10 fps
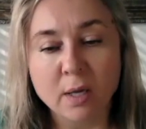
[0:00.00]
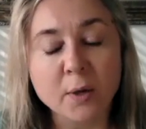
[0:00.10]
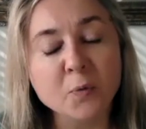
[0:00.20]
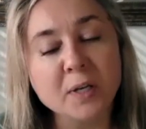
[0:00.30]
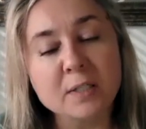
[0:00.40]

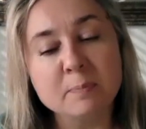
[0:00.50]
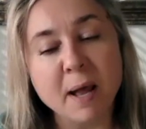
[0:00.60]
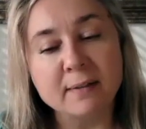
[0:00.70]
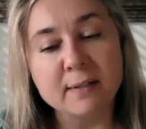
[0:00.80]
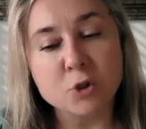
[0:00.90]
And we
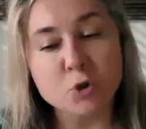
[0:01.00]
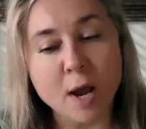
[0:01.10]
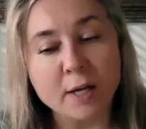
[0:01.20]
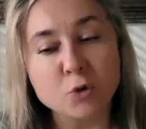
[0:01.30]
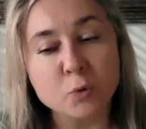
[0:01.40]
expect that
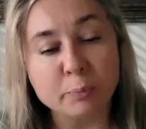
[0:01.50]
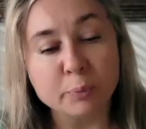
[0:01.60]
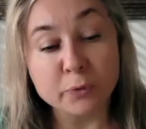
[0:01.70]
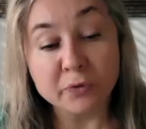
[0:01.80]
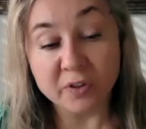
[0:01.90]
trying to
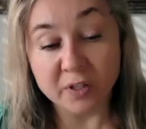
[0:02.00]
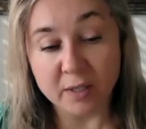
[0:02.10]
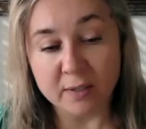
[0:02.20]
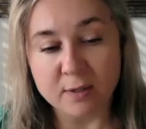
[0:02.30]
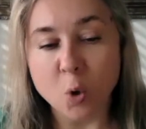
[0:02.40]
improve
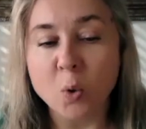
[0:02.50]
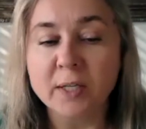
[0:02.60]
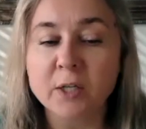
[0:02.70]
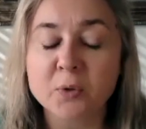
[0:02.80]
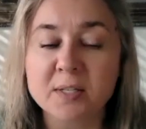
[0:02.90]
things only
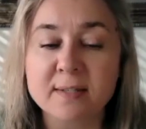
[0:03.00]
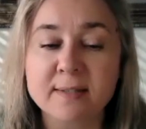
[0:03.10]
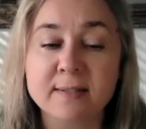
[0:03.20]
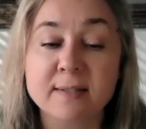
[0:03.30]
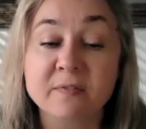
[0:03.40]

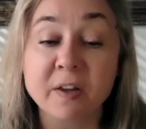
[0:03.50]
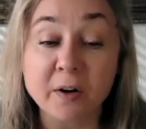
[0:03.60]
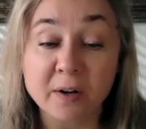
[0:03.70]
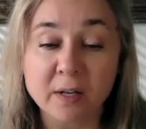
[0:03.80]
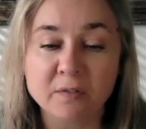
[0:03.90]
increases the
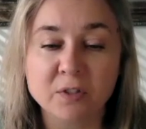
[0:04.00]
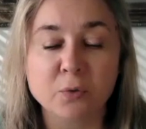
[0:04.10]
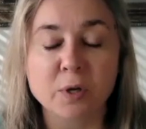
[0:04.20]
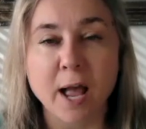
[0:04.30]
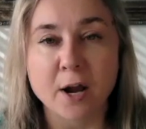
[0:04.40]
severity of the
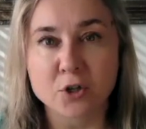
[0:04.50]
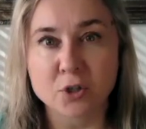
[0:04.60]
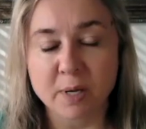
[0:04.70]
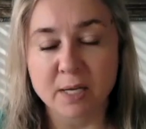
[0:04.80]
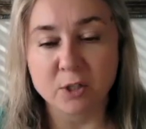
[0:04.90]

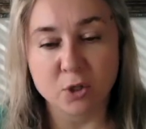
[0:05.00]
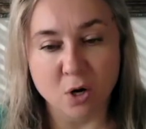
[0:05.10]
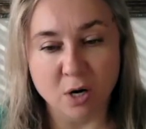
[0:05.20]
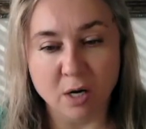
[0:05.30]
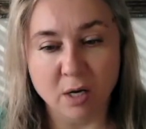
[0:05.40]
reaction by the
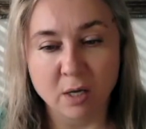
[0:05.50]
dark,